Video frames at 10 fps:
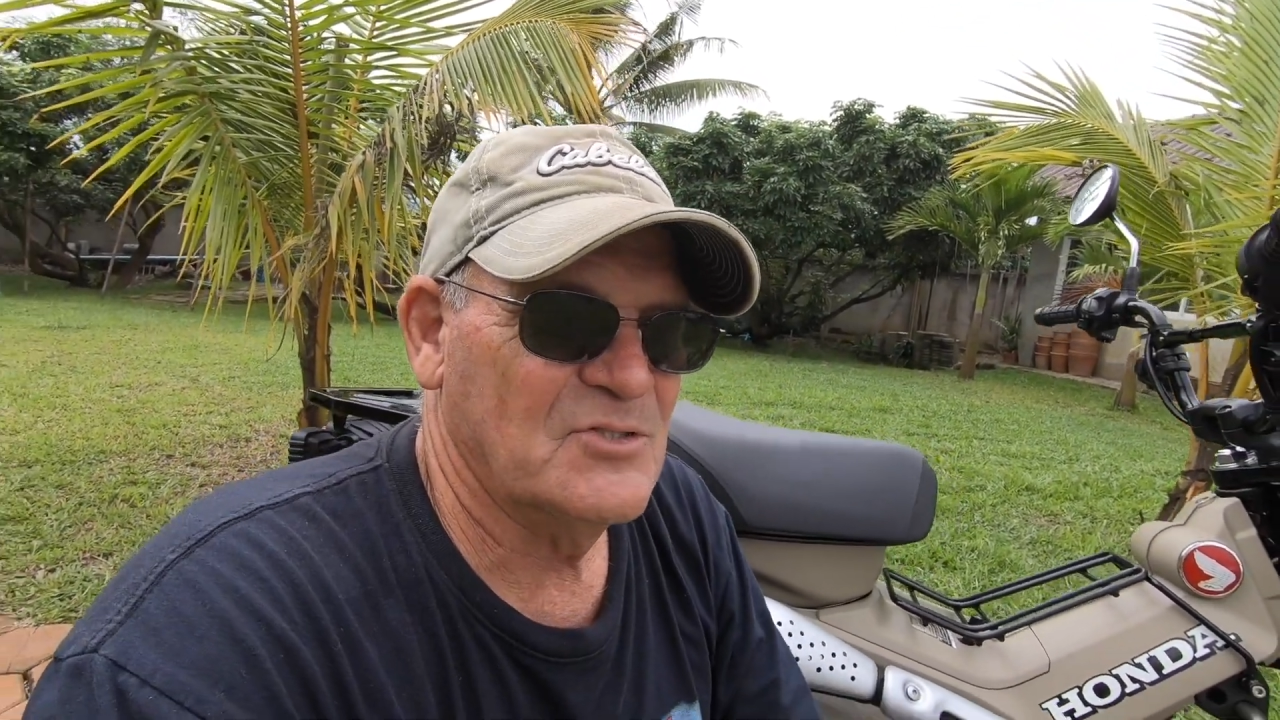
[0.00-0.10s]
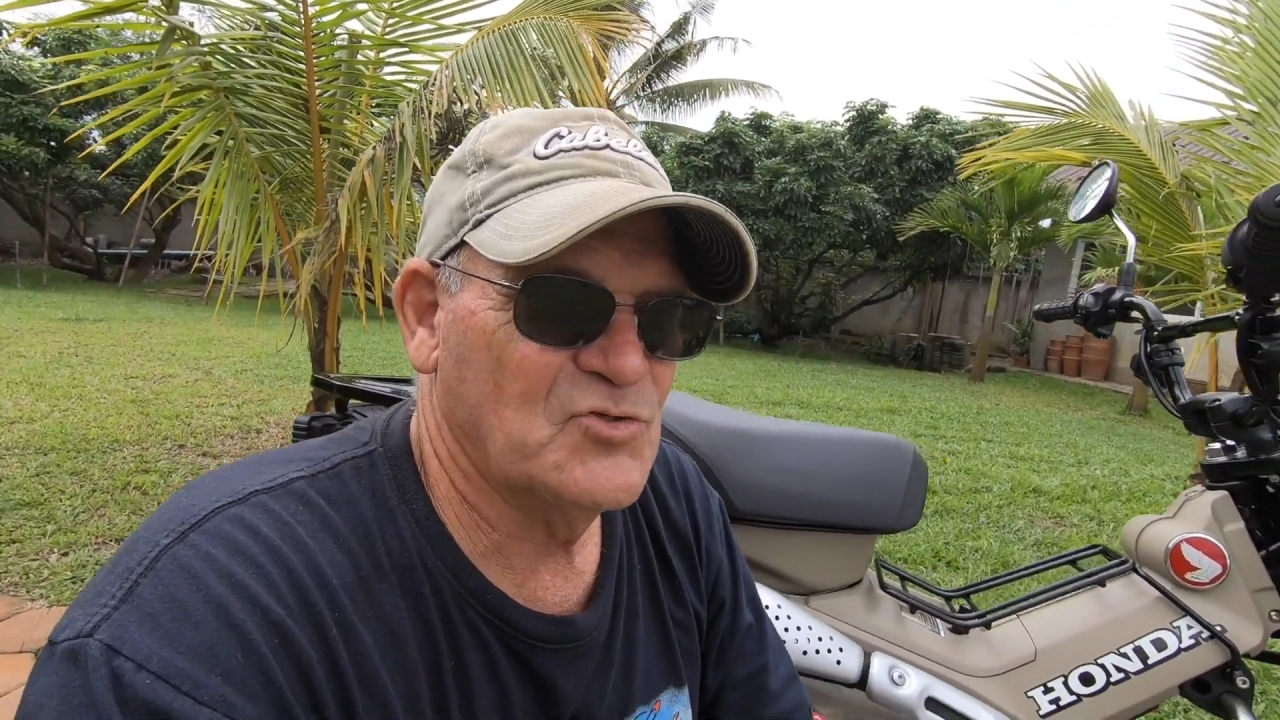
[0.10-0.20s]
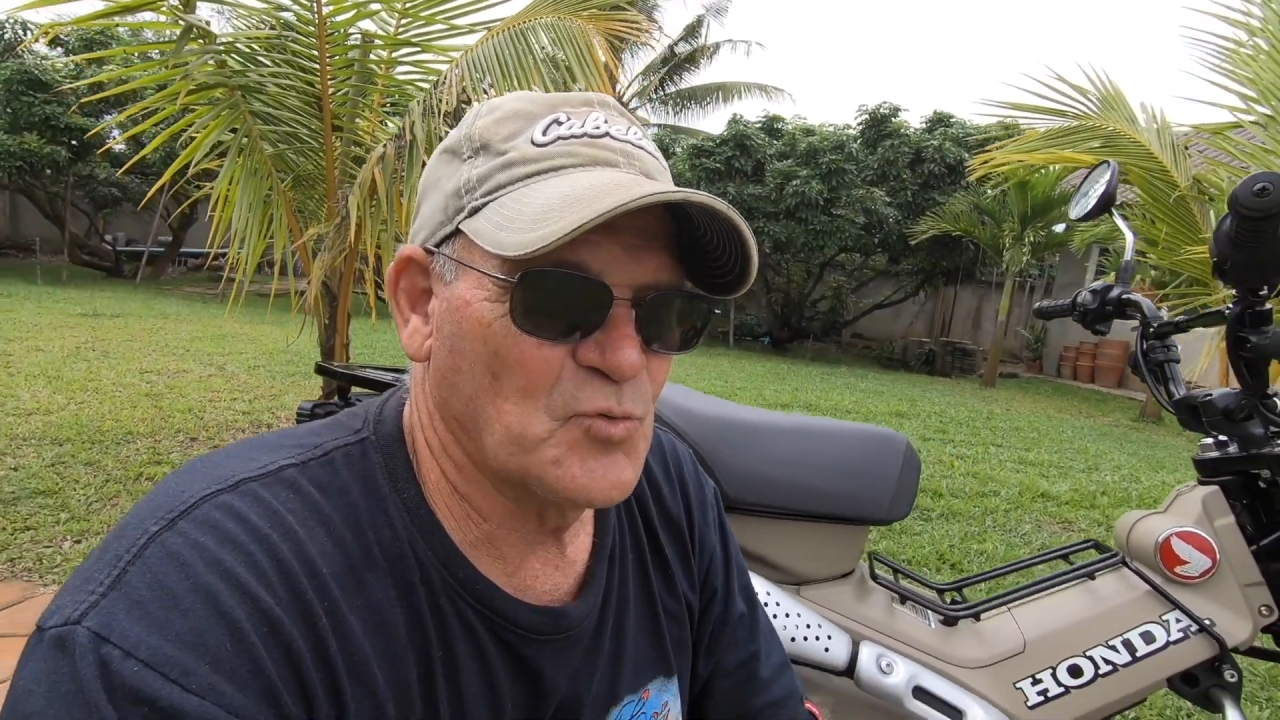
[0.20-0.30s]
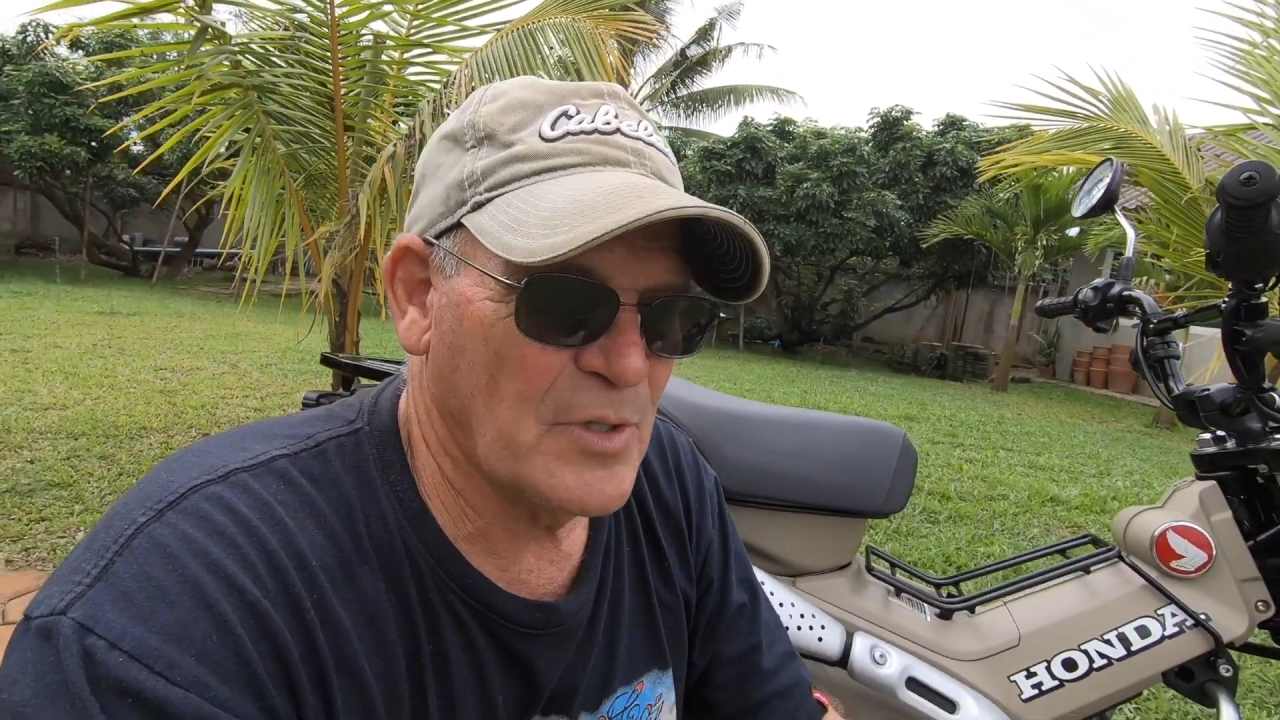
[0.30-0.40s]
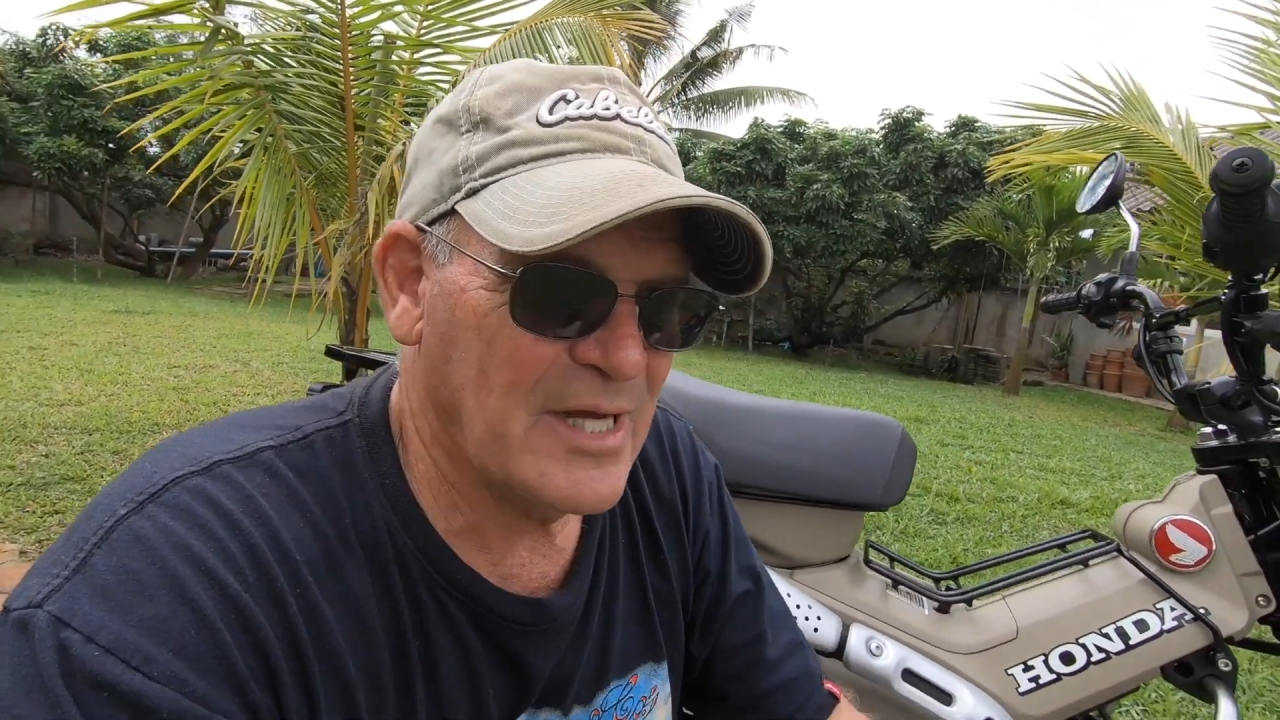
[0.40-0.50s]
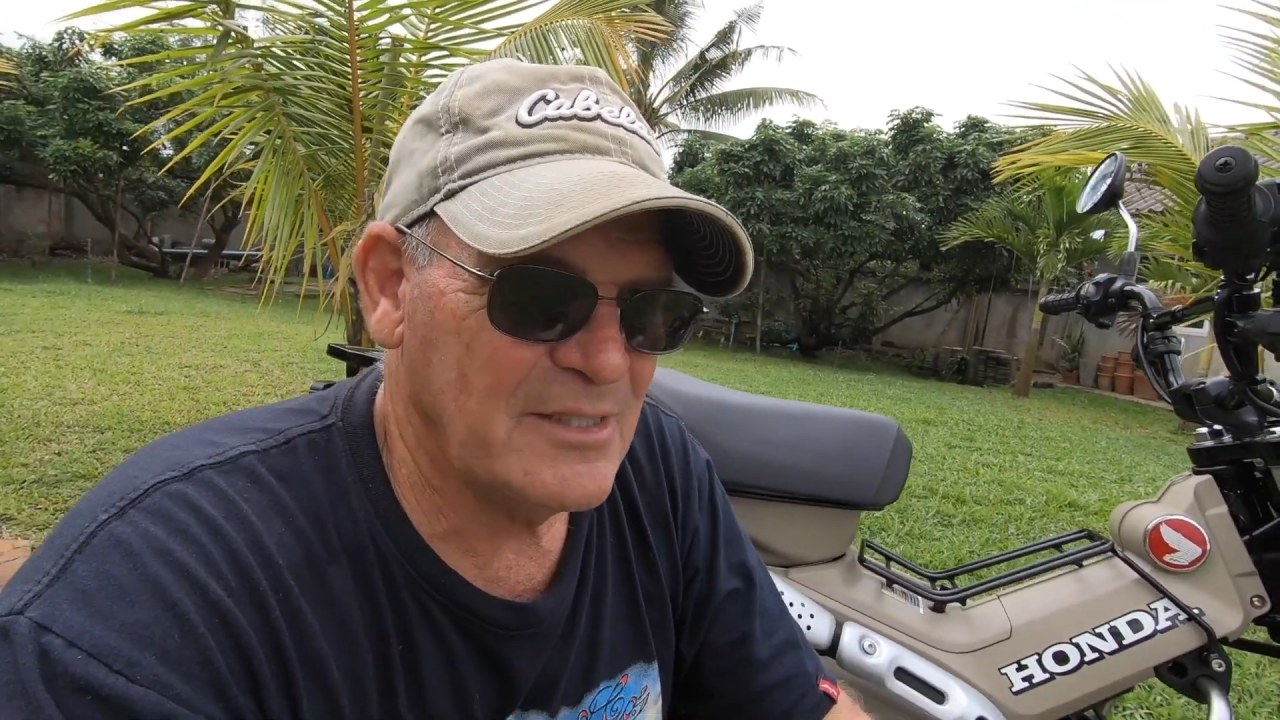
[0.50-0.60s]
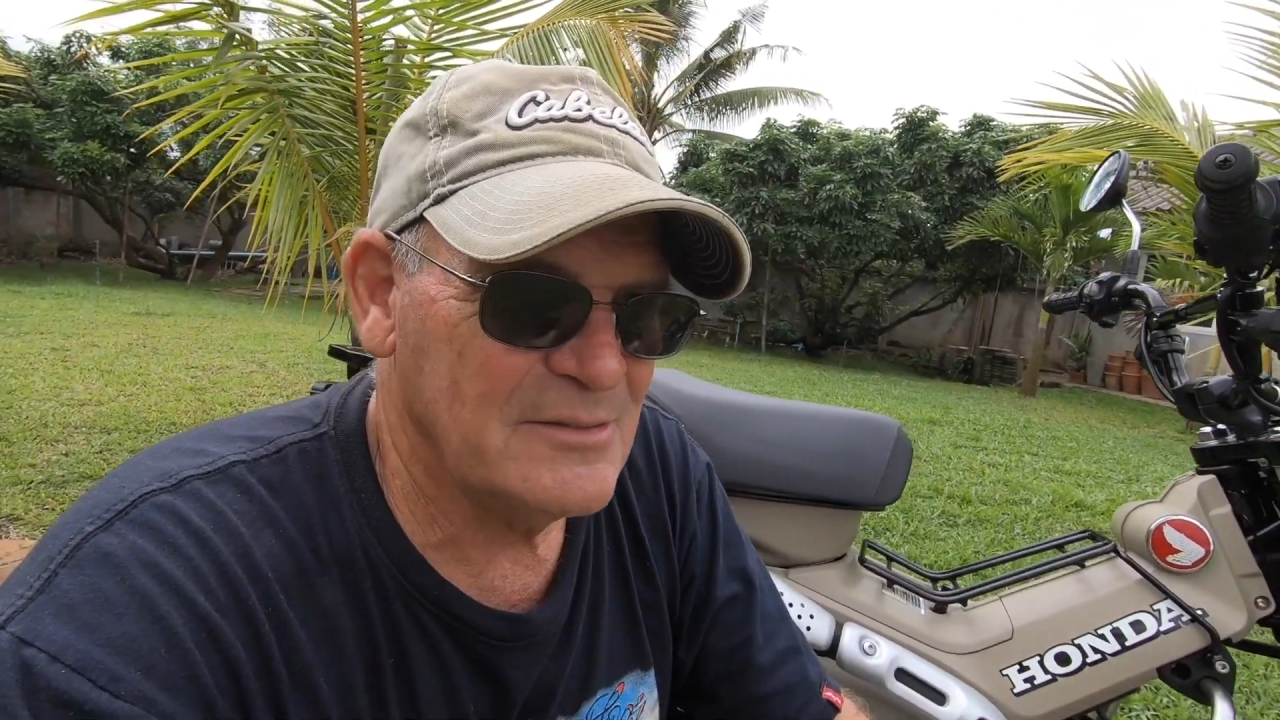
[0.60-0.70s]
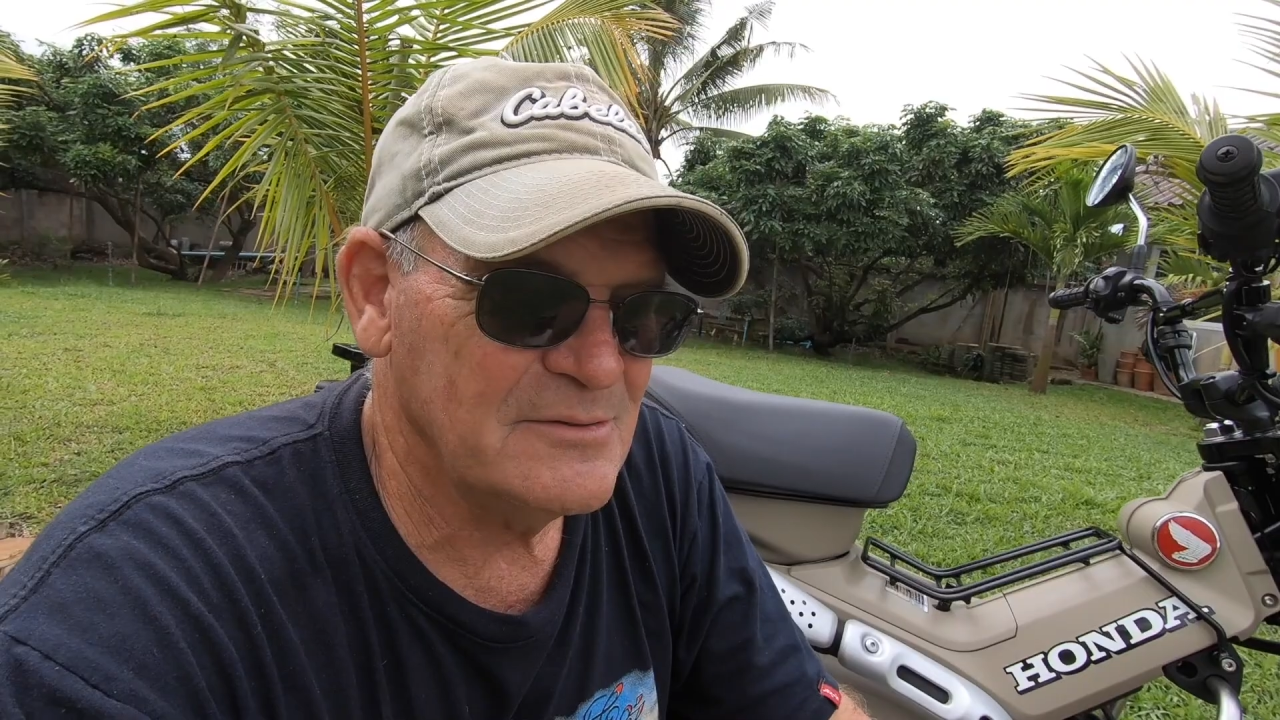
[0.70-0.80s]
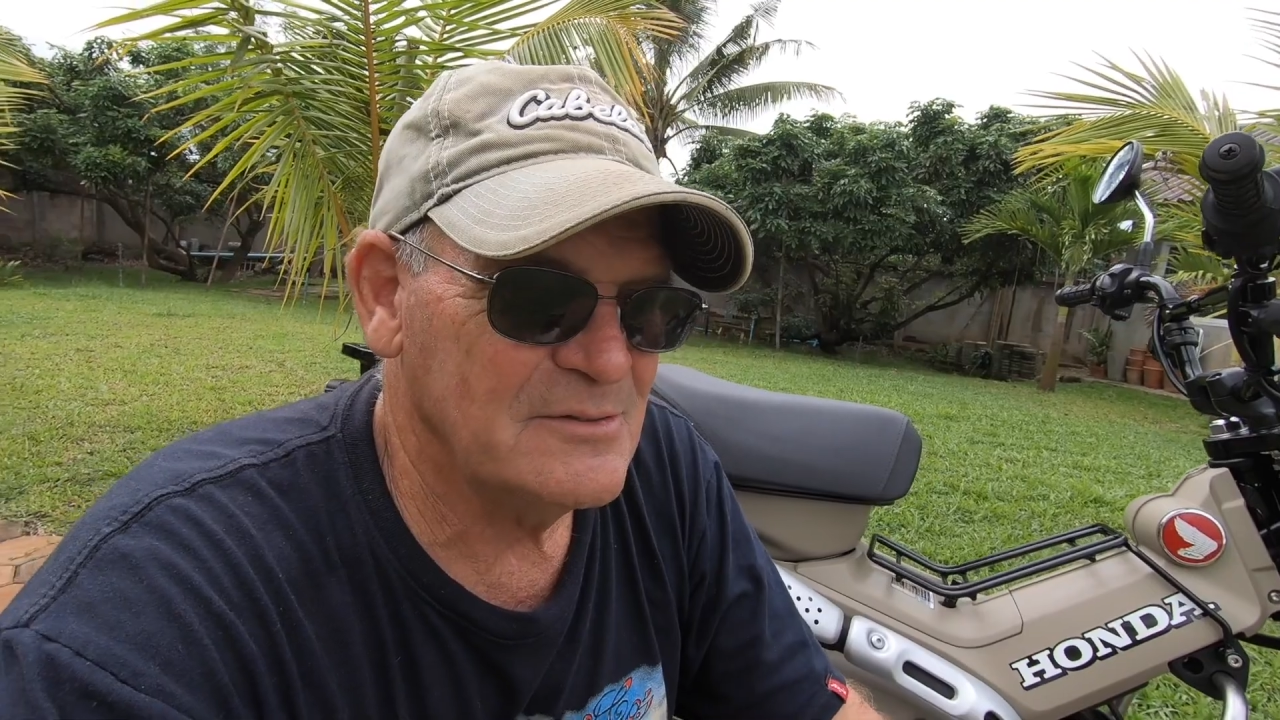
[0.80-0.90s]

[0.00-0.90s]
terrain,